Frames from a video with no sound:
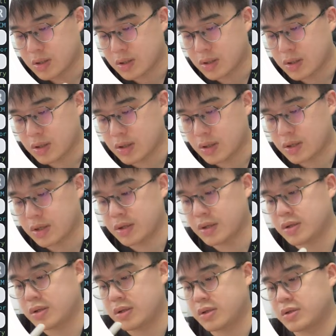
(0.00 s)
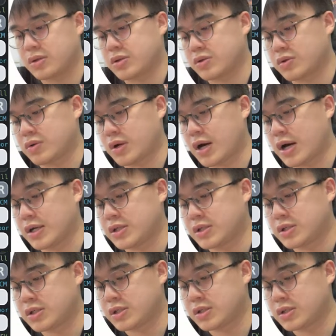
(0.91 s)
okay, so the
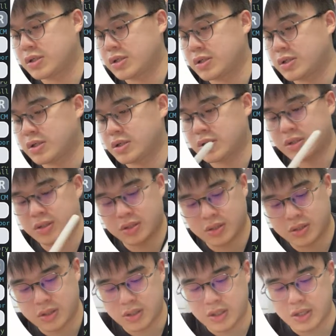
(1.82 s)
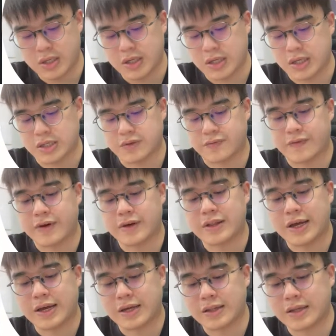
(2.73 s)
answer is very
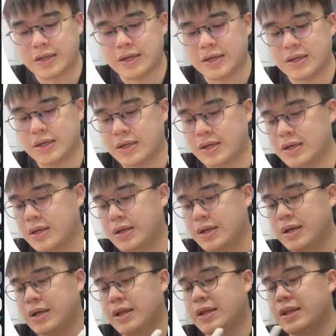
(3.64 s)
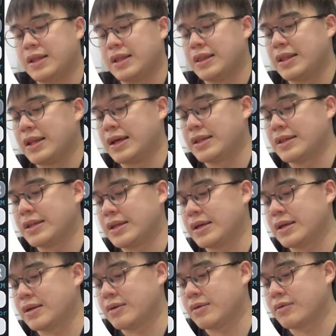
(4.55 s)
likely
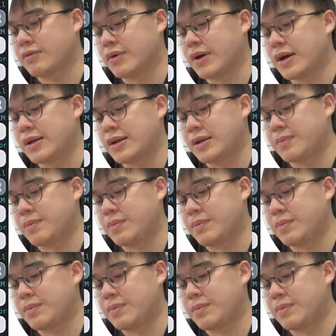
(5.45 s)
landing right in